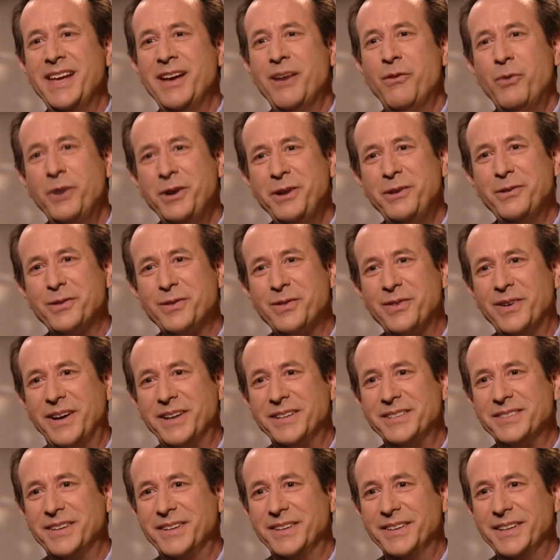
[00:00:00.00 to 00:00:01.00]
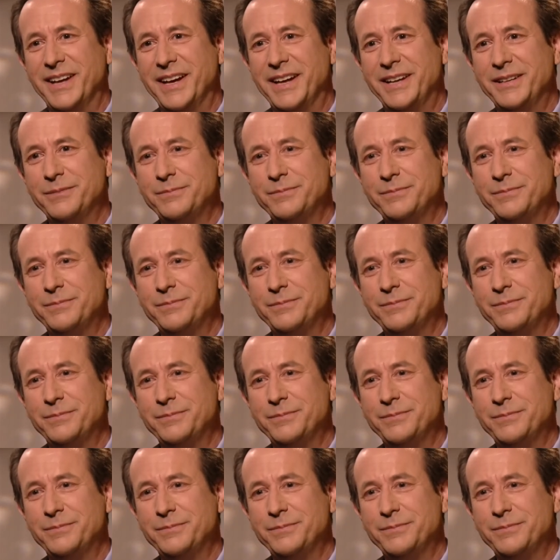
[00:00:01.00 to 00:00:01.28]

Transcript: What are your thoughts on that?